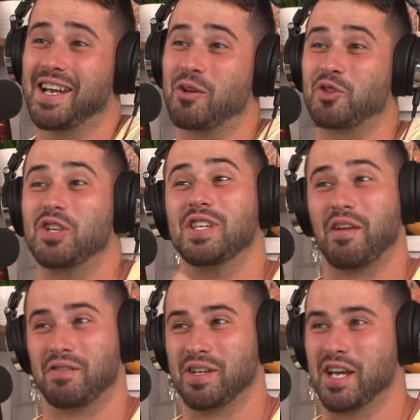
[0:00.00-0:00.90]
And now she's
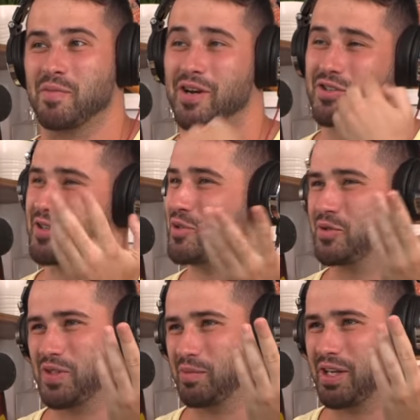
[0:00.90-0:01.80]
having nightmares and you
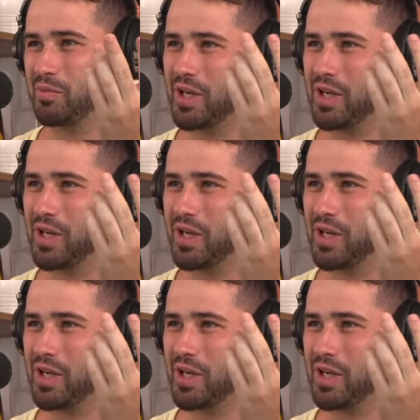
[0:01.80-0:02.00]
sleep like a